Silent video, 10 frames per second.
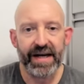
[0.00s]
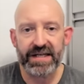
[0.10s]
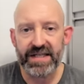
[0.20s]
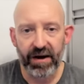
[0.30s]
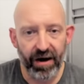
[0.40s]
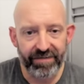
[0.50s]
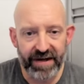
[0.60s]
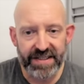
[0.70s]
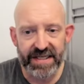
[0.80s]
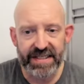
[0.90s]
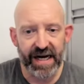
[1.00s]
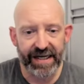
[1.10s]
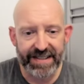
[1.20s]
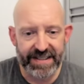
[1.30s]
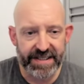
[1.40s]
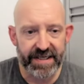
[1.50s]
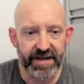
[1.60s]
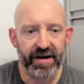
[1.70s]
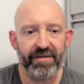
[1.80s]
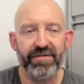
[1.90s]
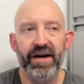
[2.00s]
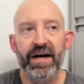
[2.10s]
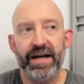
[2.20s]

Yes, the offense is not consistent enough.